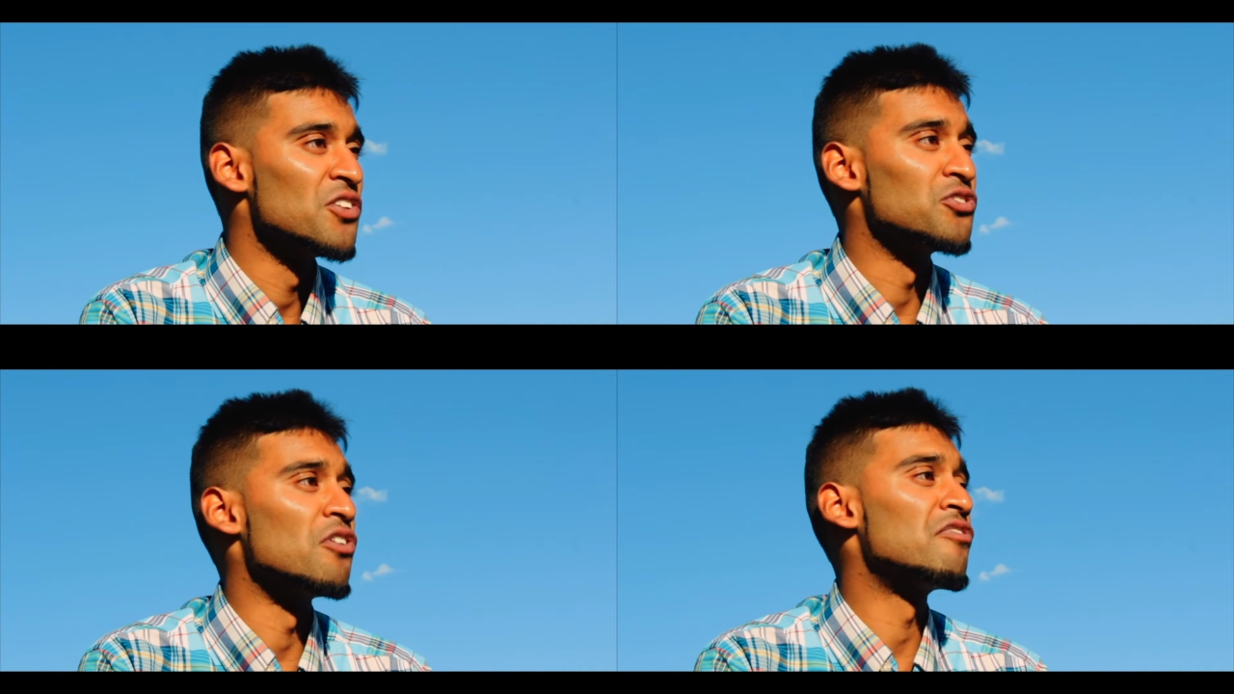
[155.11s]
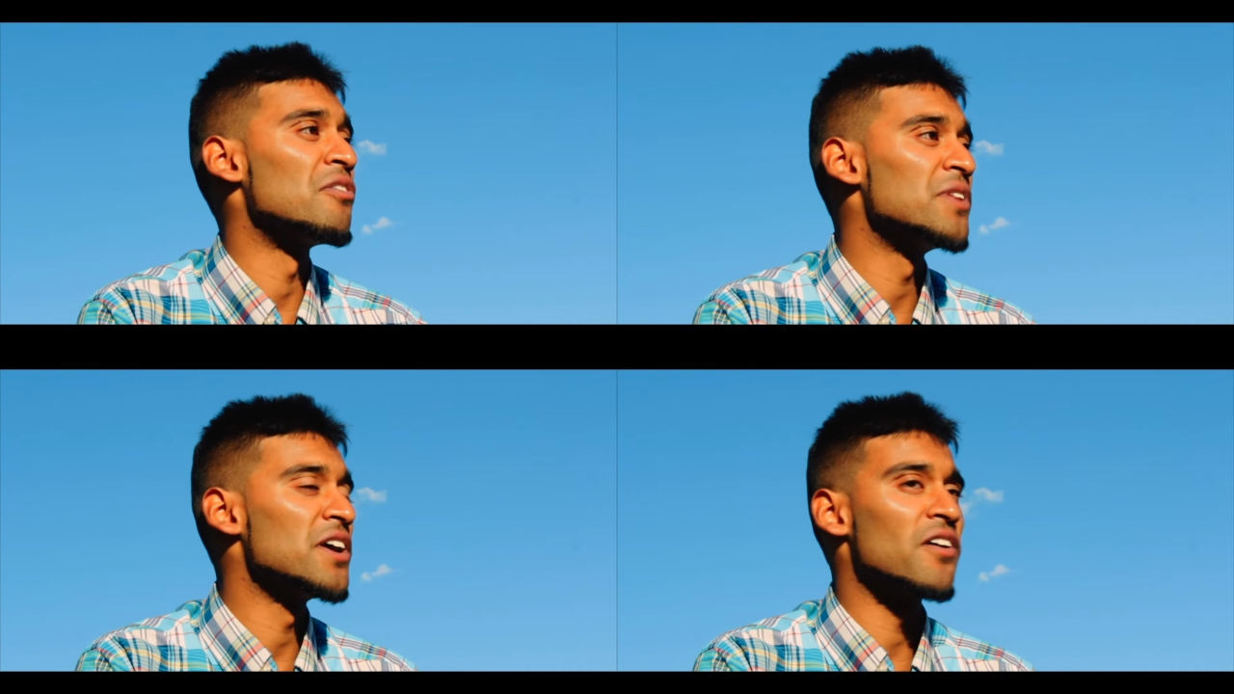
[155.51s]
So
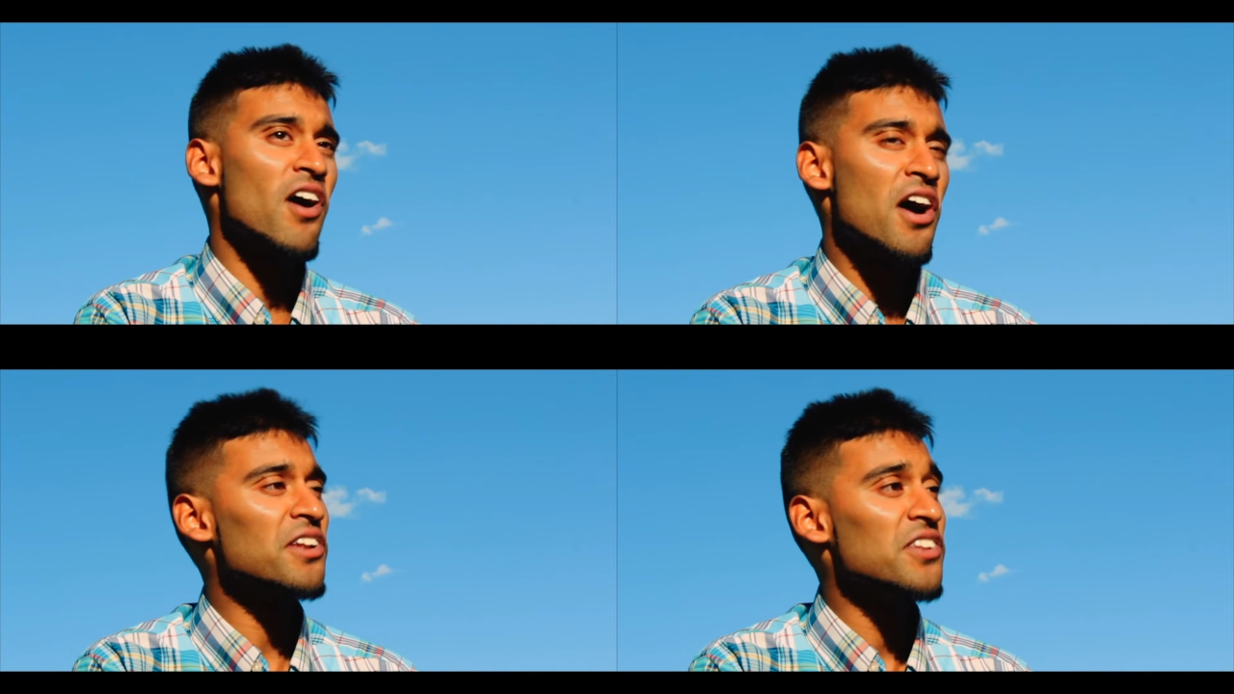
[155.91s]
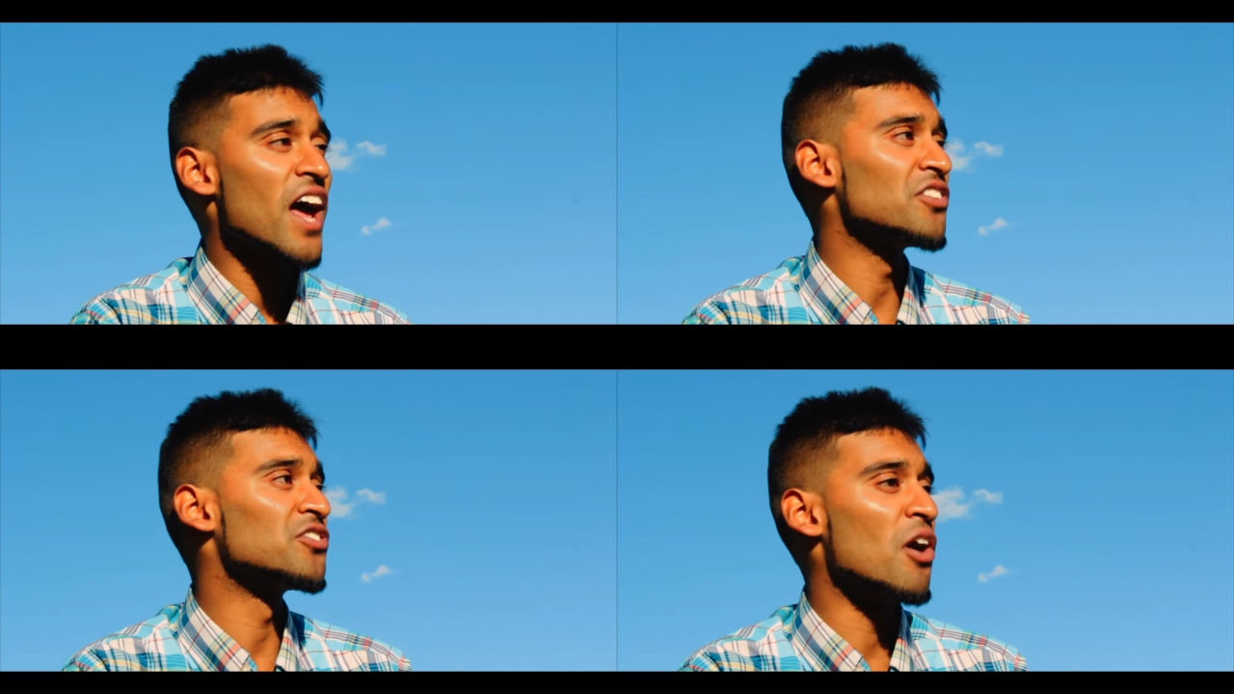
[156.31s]
from there on,
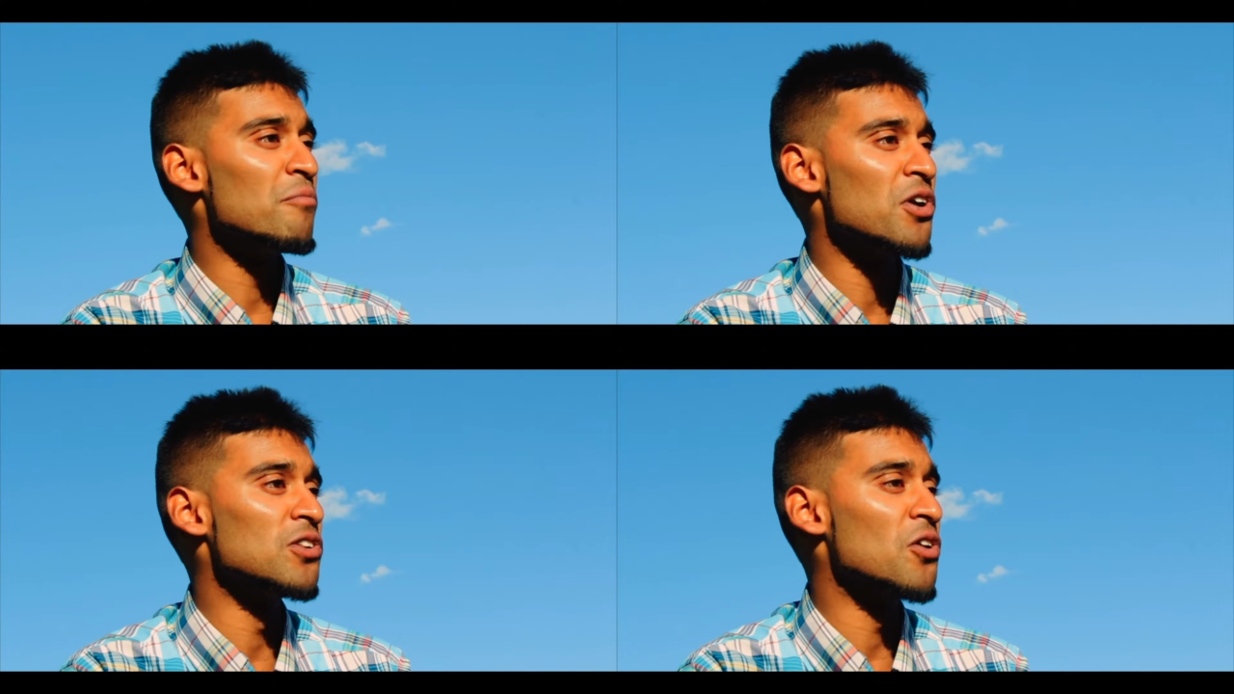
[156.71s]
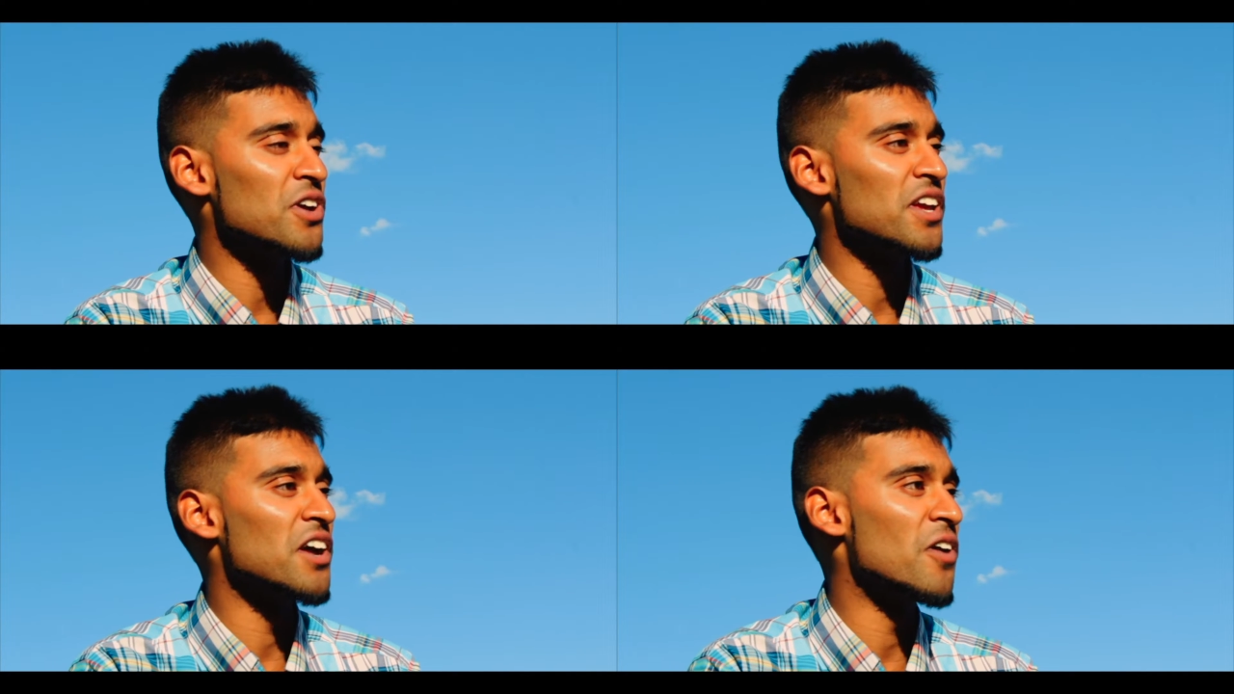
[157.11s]
that summer, looking